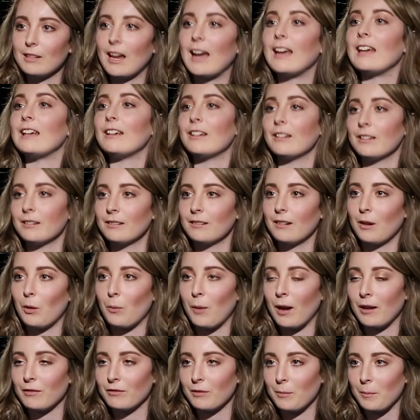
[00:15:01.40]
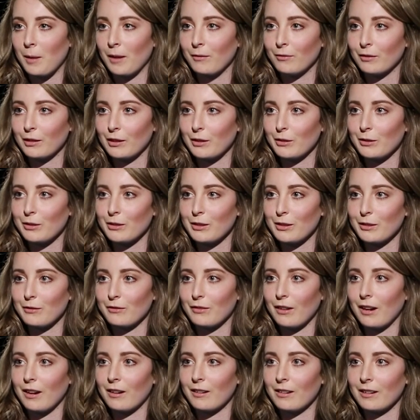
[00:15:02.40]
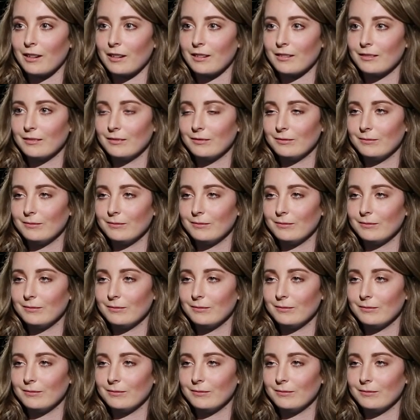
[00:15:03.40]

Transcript: take away from Africa on safari?